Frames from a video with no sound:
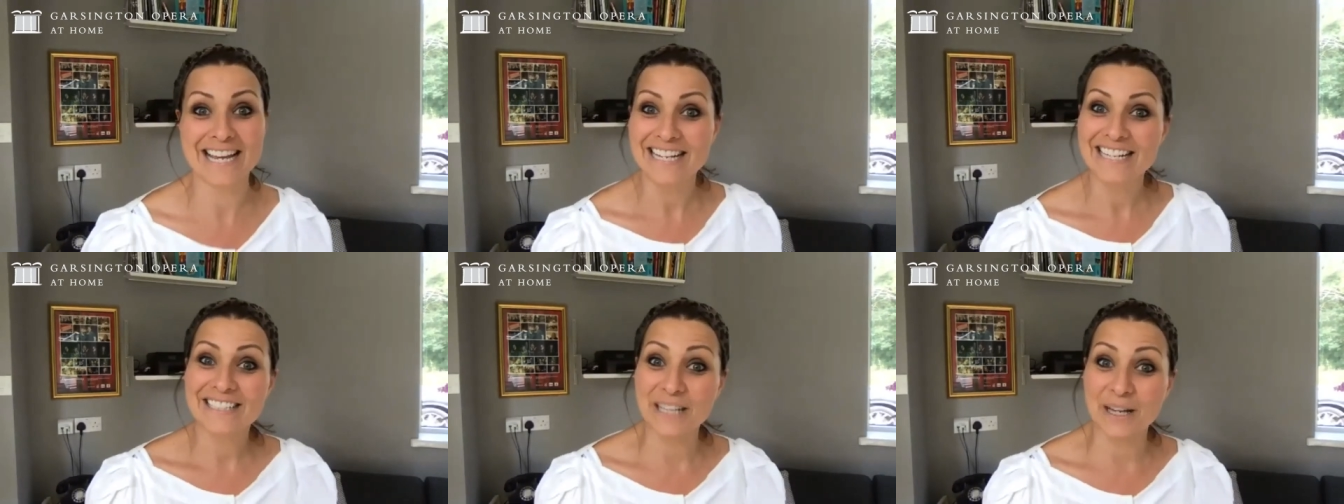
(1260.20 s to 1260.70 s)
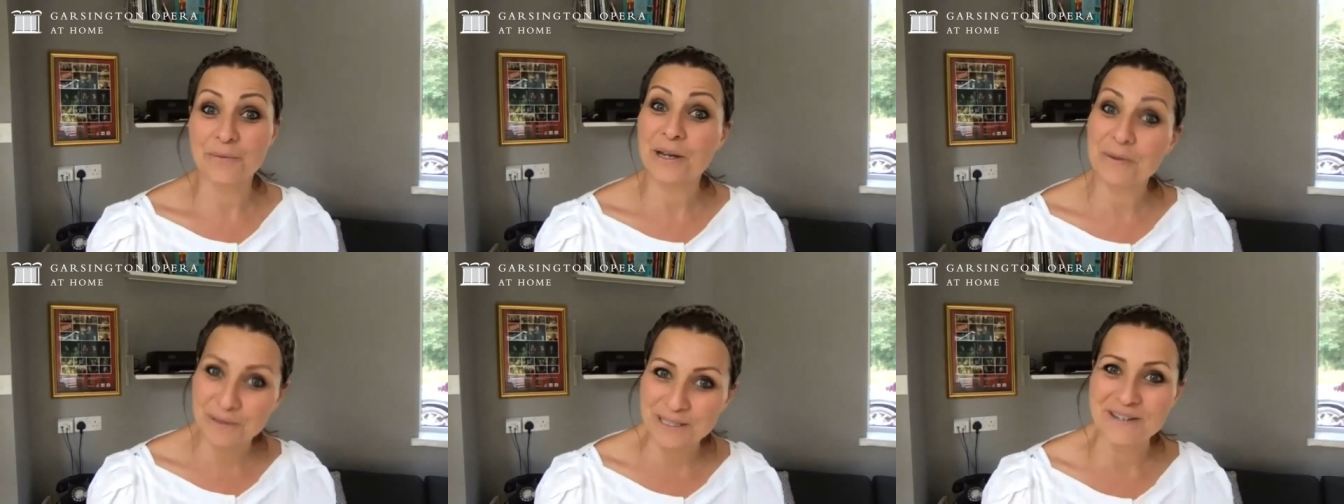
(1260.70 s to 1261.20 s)
So we
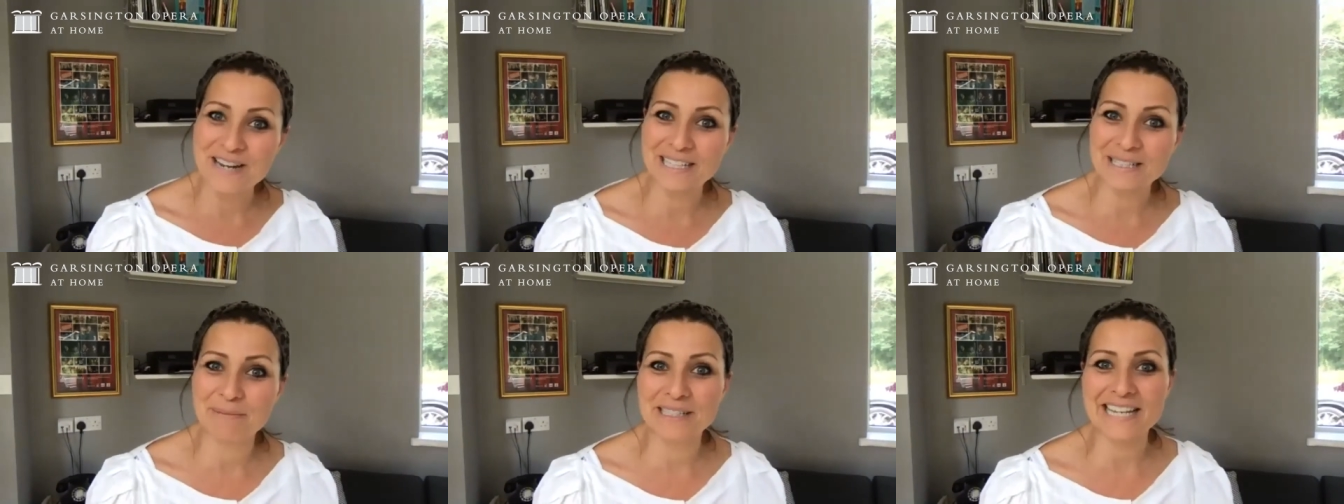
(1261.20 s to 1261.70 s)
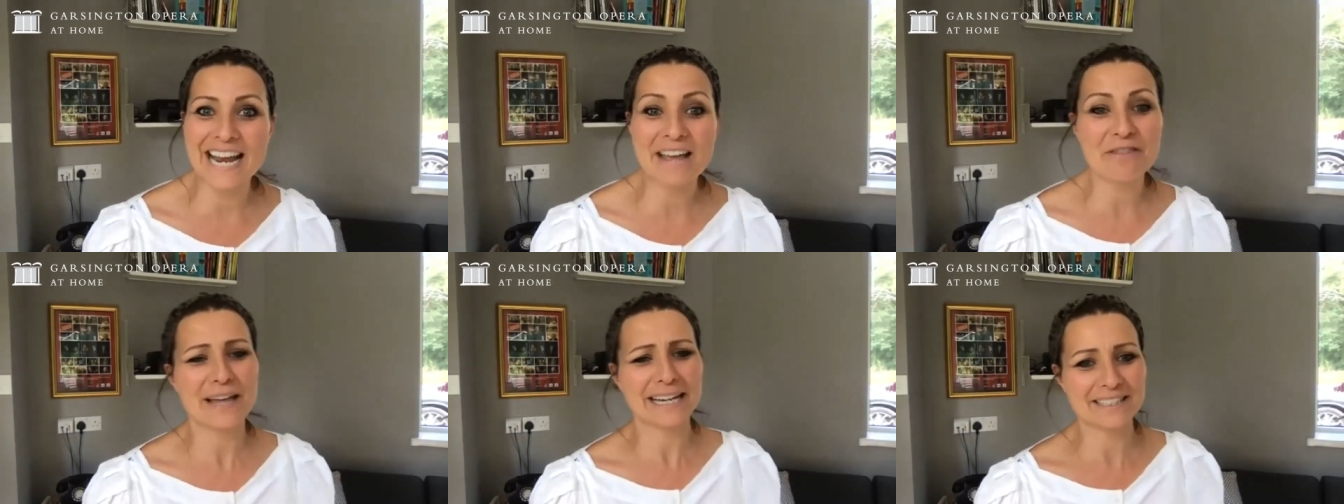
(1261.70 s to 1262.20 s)
will see you next Monday and
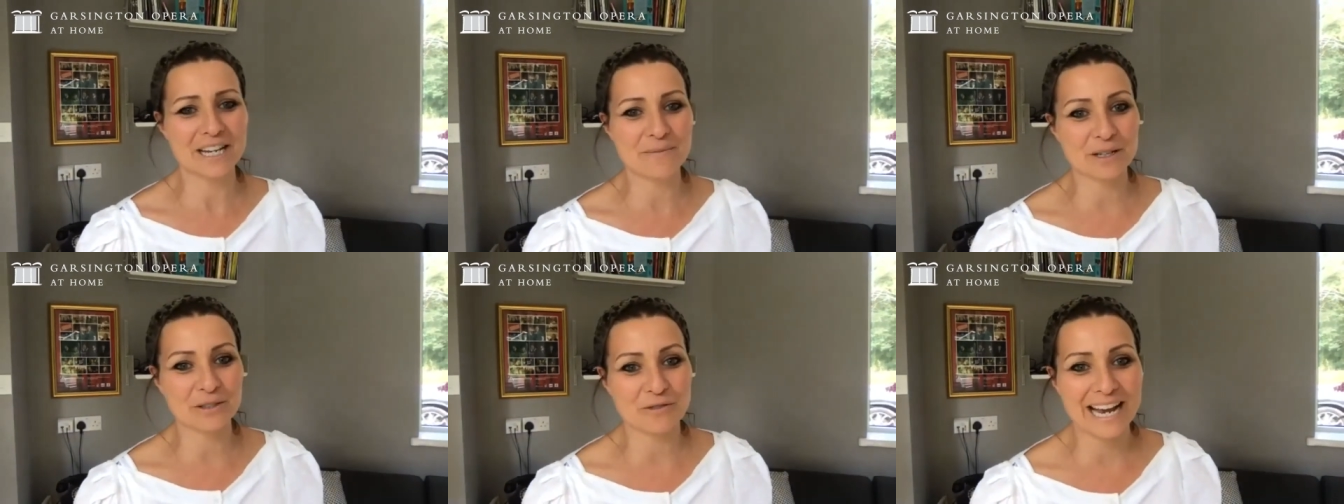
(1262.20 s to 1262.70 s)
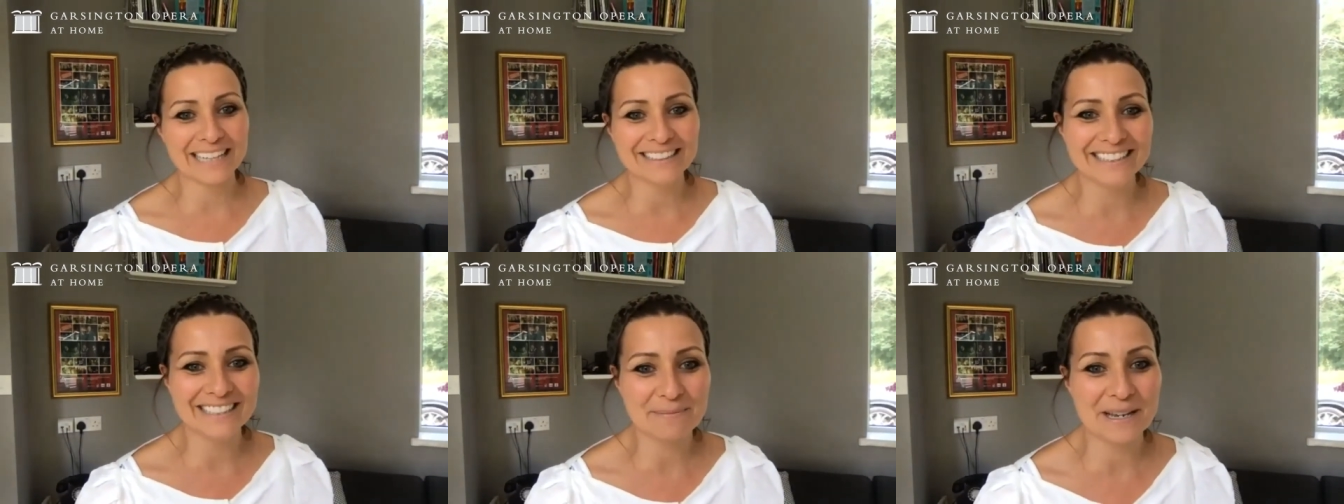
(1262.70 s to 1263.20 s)
thanks so much
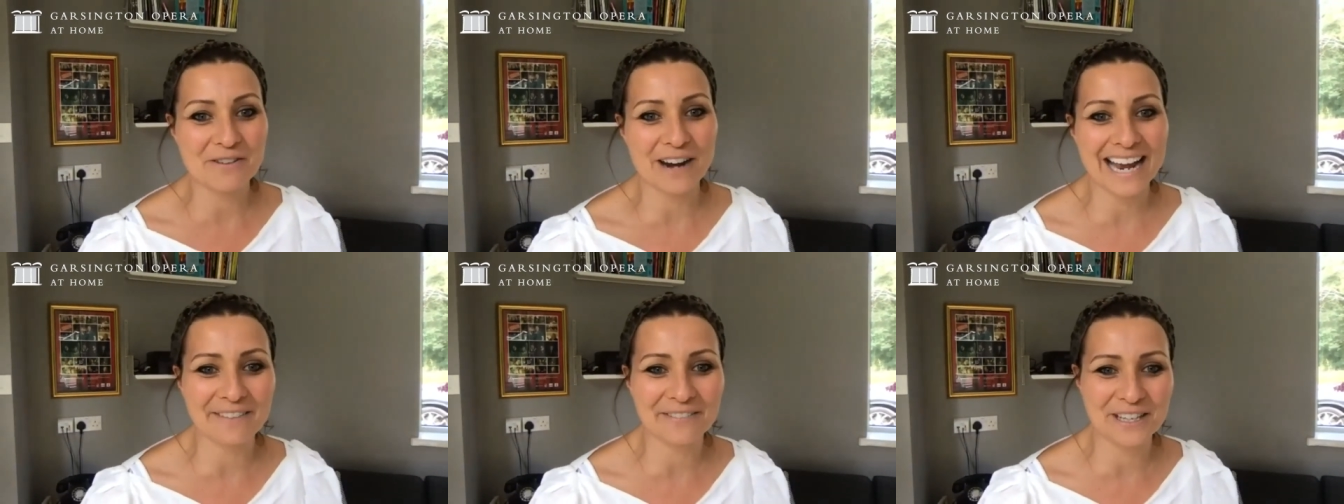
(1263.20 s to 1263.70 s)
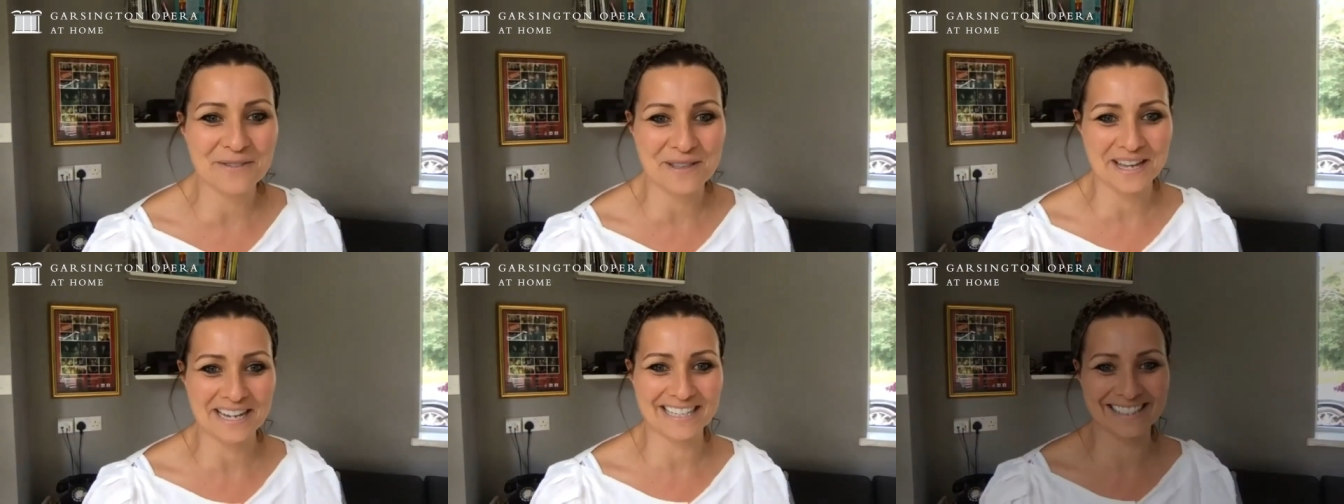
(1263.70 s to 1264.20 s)
Rhiannon. It's been great having you with
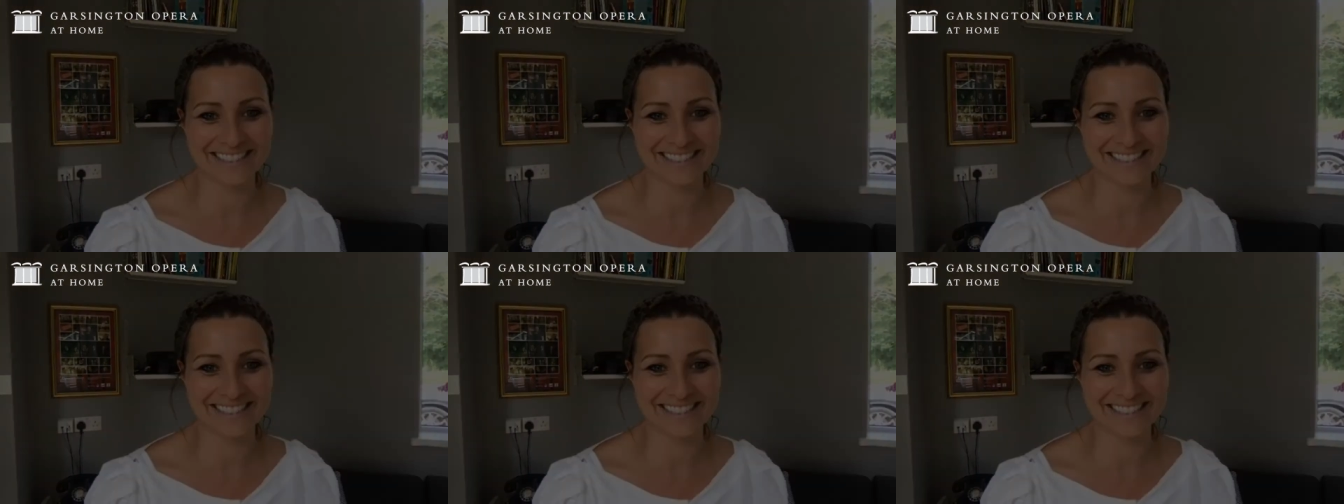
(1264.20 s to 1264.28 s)
us.